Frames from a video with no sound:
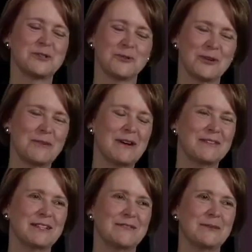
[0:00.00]
story
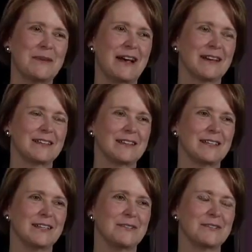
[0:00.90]
about giving back
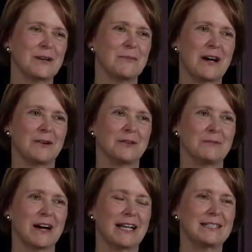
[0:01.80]
is about
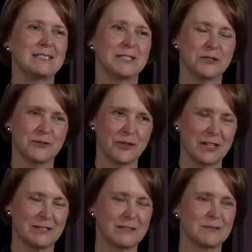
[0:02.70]
my dear
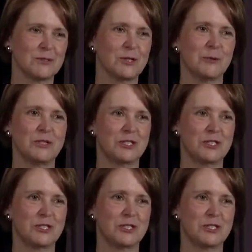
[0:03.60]
friend, Toby